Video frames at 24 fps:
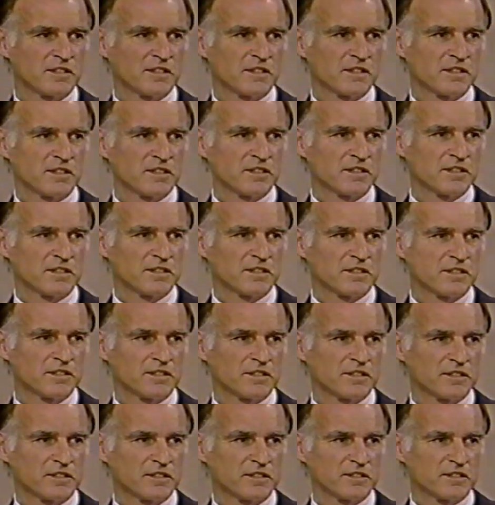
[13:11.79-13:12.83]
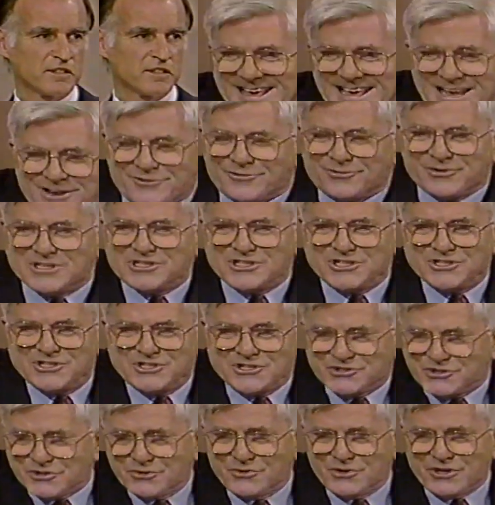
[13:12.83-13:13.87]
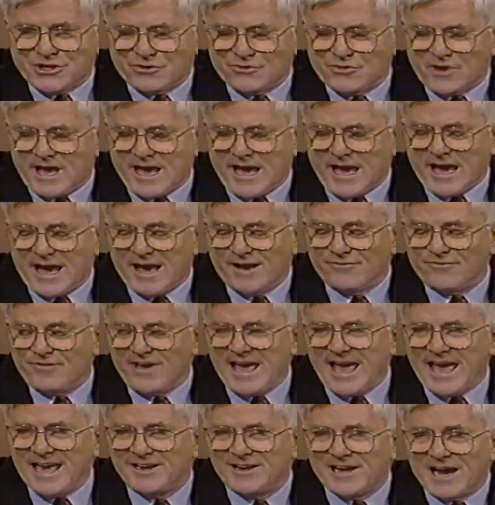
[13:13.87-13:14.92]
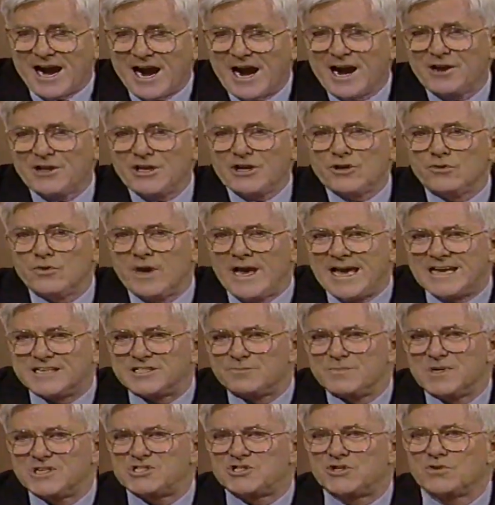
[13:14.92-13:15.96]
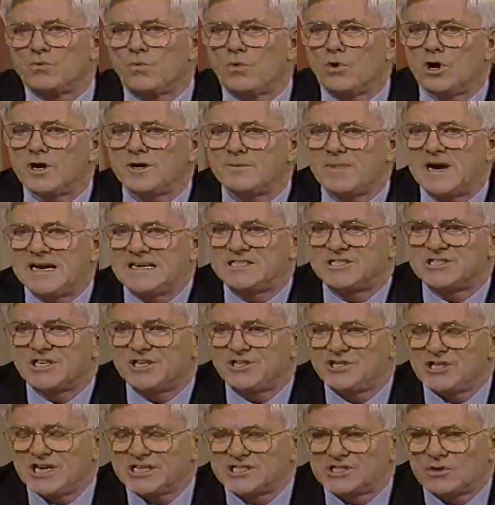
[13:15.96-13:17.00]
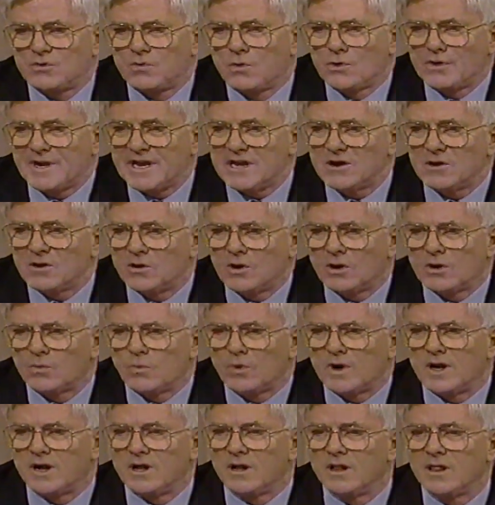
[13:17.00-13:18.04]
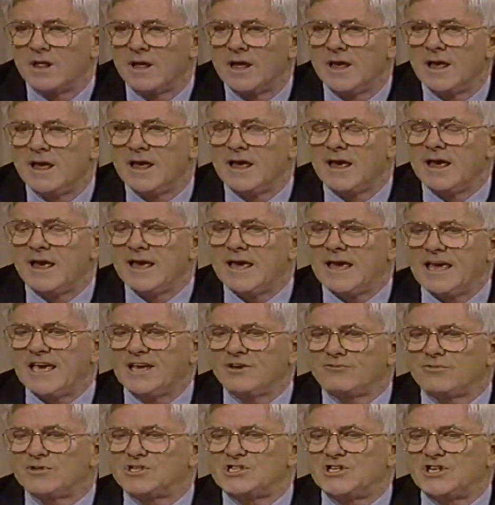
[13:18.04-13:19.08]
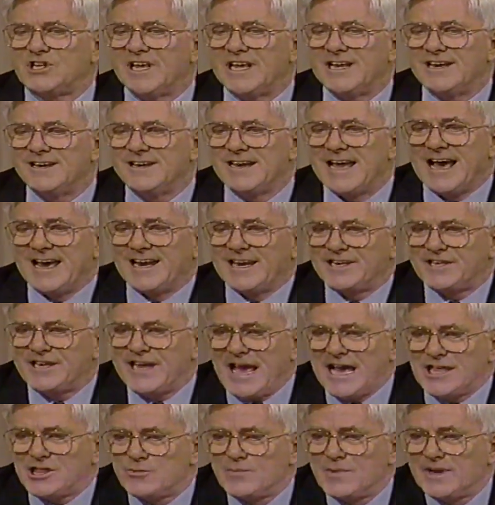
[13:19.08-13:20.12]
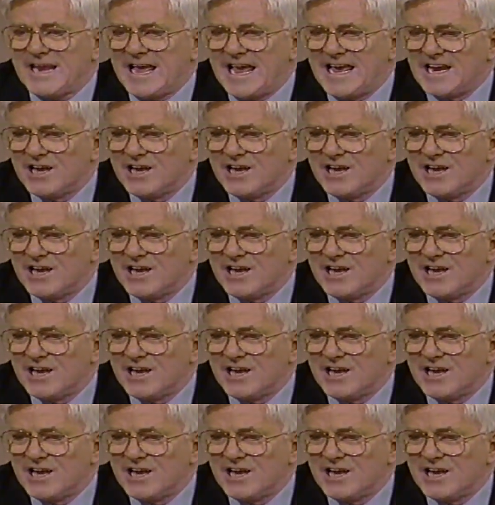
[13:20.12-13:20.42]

what interests do you have? And are you, as Mr. Ward might suggest, quoting Orwell, interested in non-attachment and